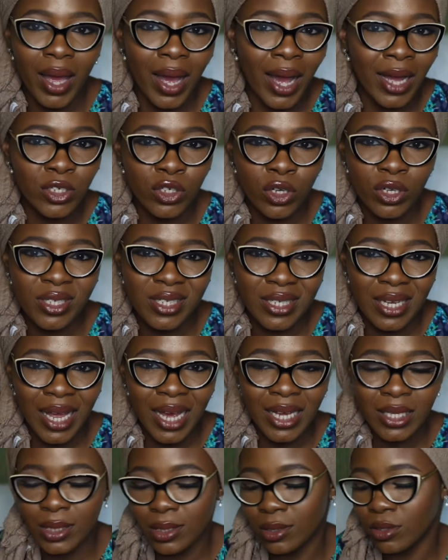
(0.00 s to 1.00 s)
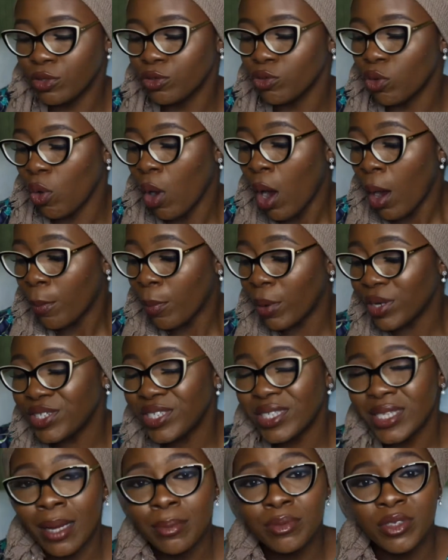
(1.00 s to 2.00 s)
adjust the lighting. So but
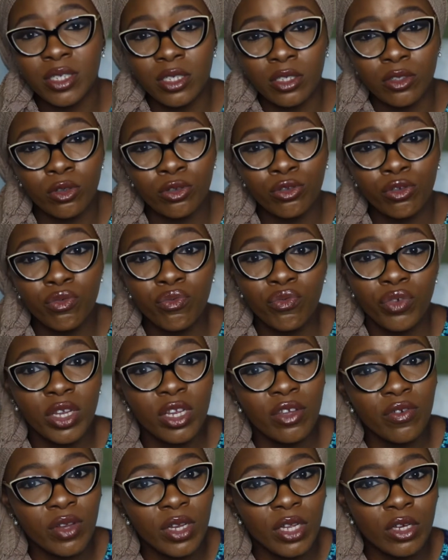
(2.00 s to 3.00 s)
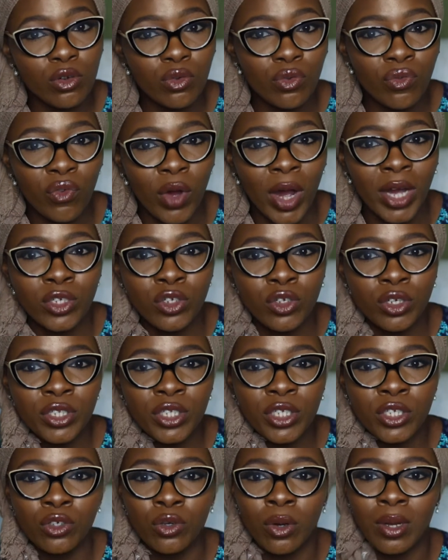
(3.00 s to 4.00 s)
Snapseed is also really good for
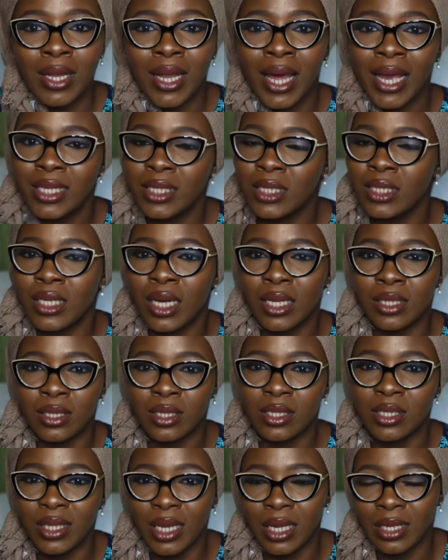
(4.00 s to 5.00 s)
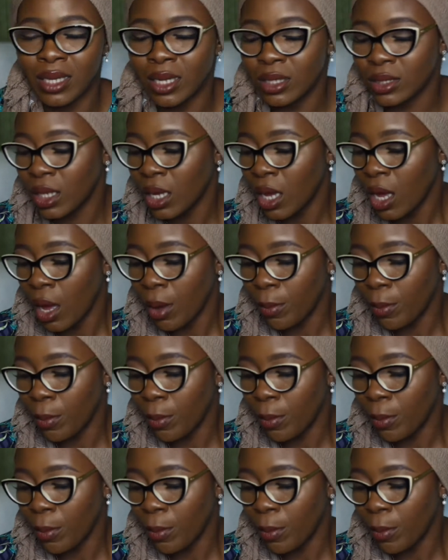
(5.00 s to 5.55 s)
adjusting your lighting and things like that,